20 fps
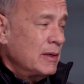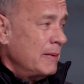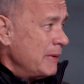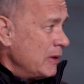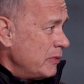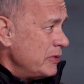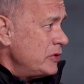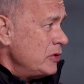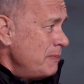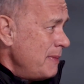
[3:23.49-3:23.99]
I mean,
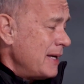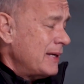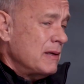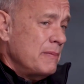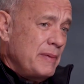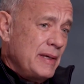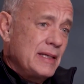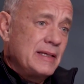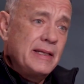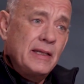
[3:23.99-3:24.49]
we do make a
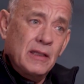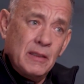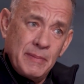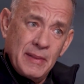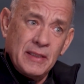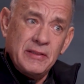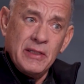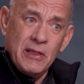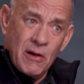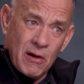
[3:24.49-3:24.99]
big deal
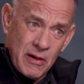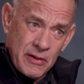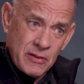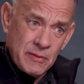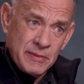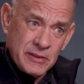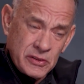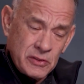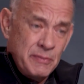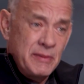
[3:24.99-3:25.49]
about the
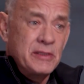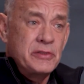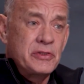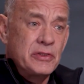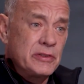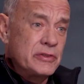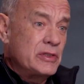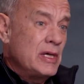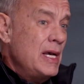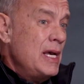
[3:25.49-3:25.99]
Artemis
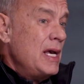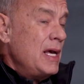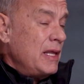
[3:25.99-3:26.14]
missions